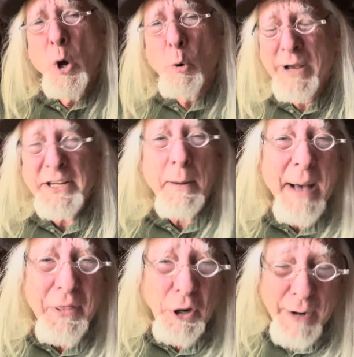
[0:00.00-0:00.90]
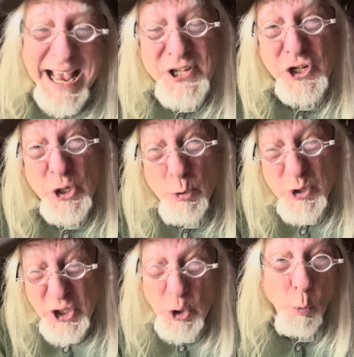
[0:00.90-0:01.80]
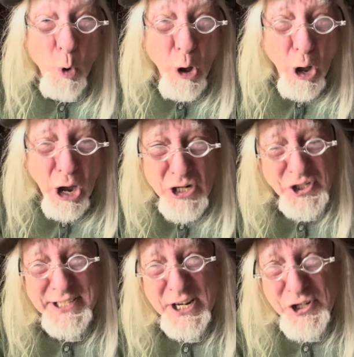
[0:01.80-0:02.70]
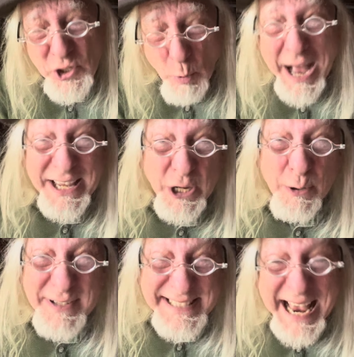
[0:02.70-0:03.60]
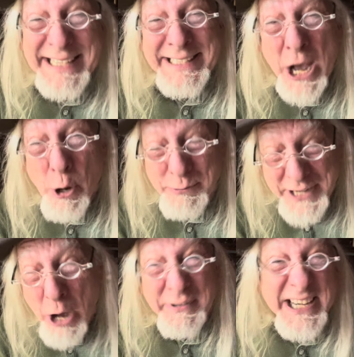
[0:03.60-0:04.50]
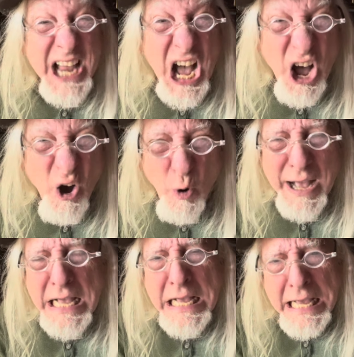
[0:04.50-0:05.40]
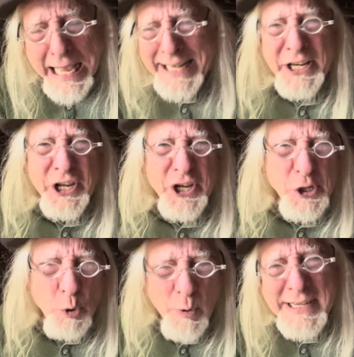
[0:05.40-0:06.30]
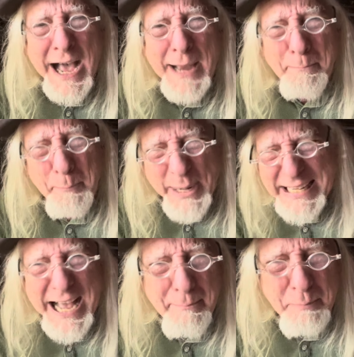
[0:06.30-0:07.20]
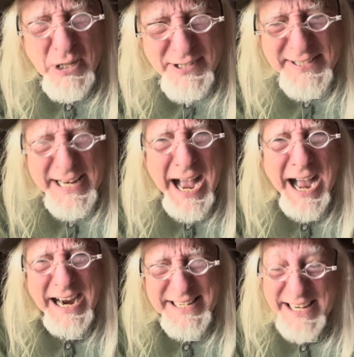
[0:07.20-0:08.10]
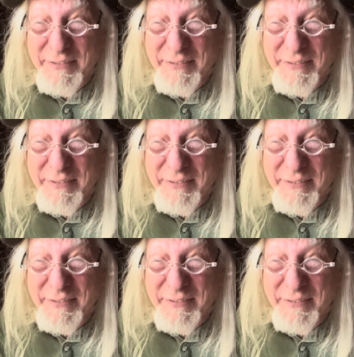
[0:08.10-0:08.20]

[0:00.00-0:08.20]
When your mother asked you to wash the dishes, why you said no, no, no would not pick up your socks.